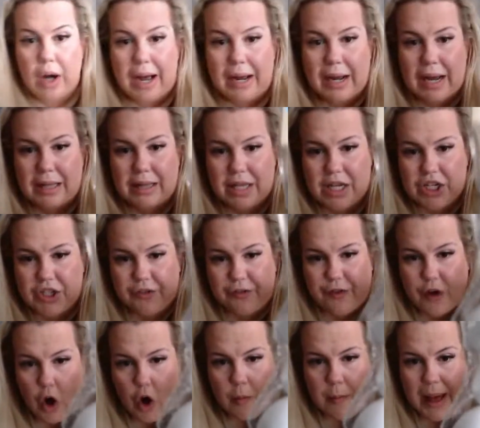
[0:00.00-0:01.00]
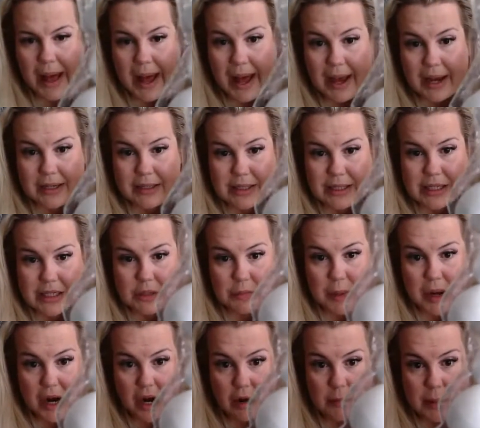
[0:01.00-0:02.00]
I got these foam eggs
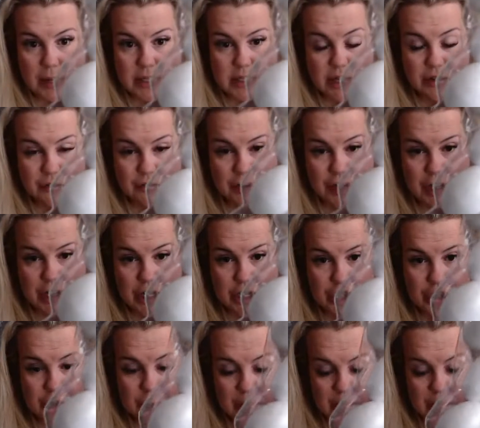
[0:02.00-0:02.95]
inspired by Tiffany because she